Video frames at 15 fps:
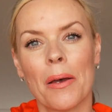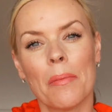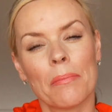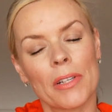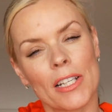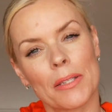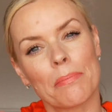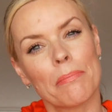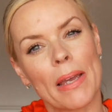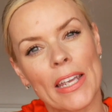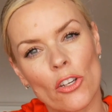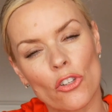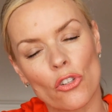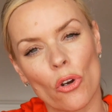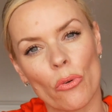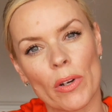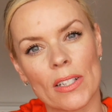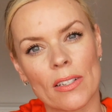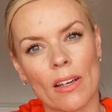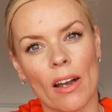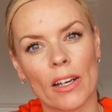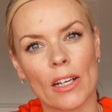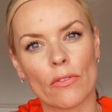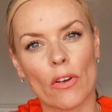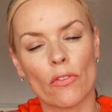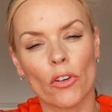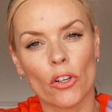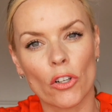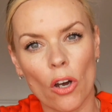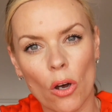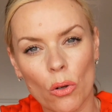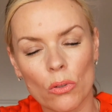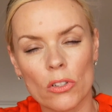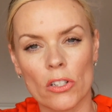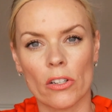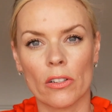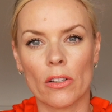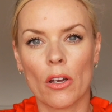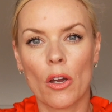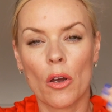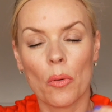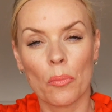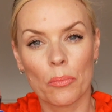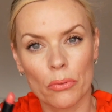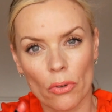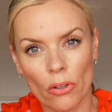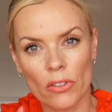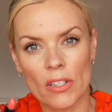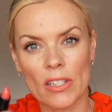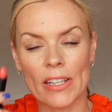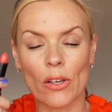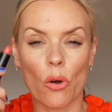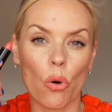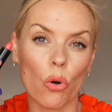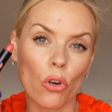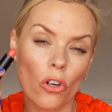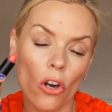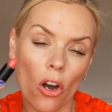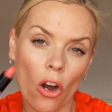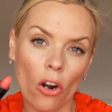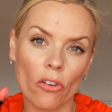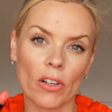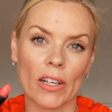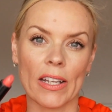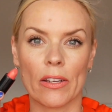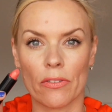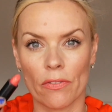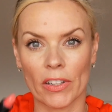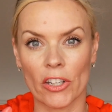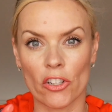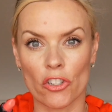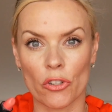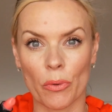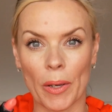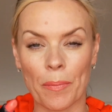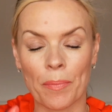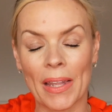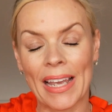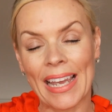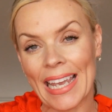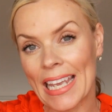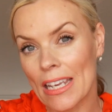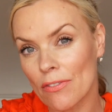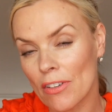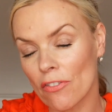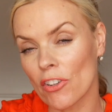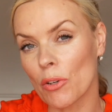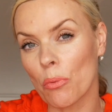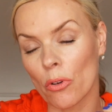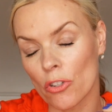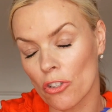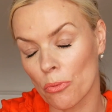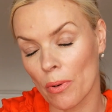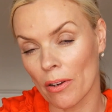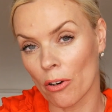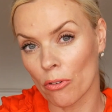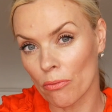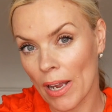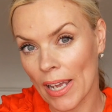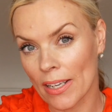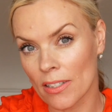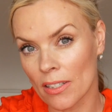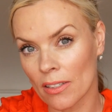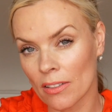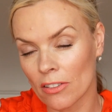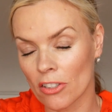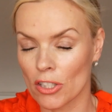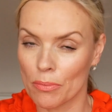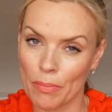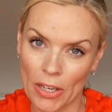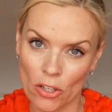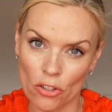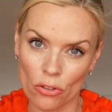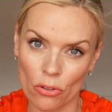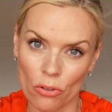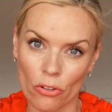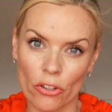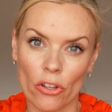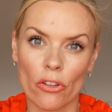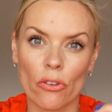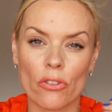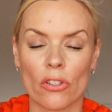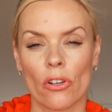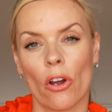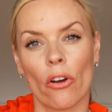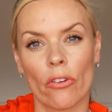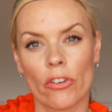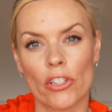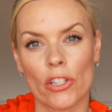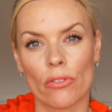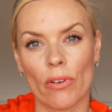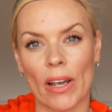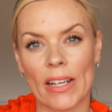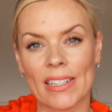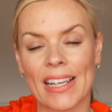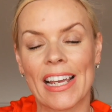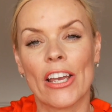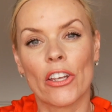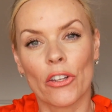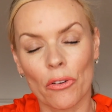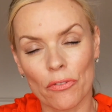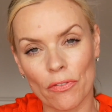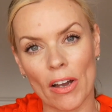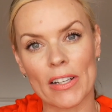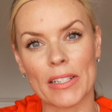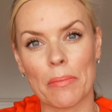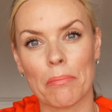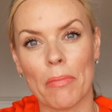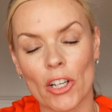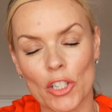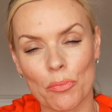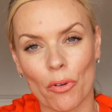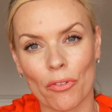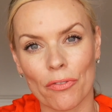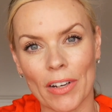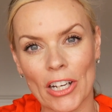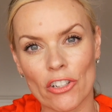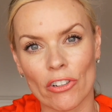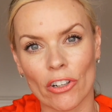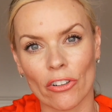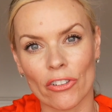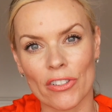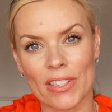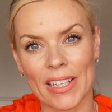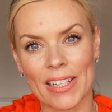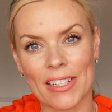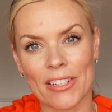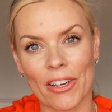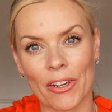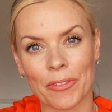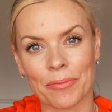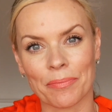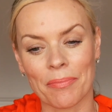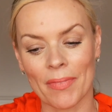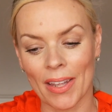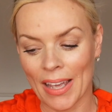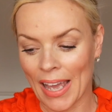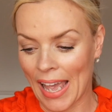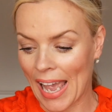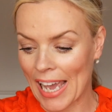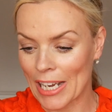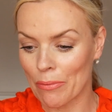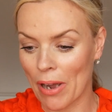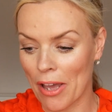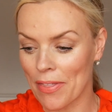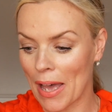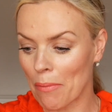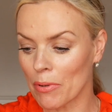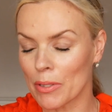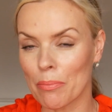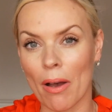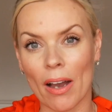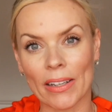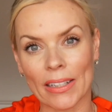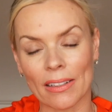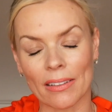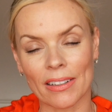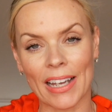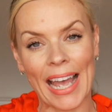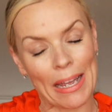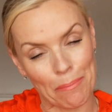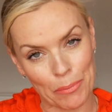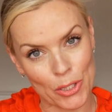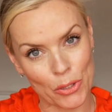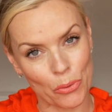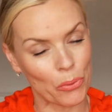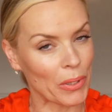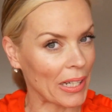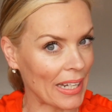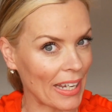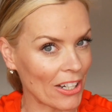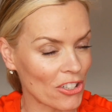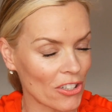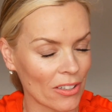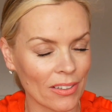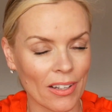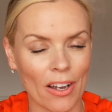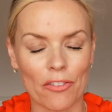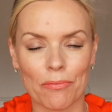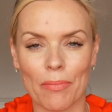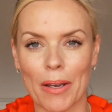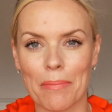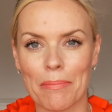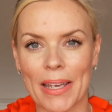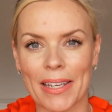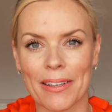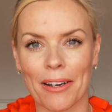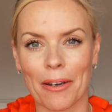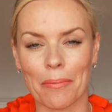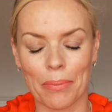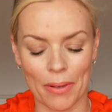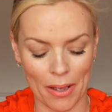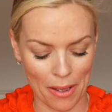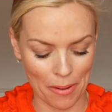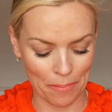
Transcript: but just make sure it's kind of a golden, bronzy or corally finish to it. Even if you want to wear a red, just make sure you use an orangey red. You'll find it much more flattering on your skin tone. Anyway, that was my little capsule collection of my makeup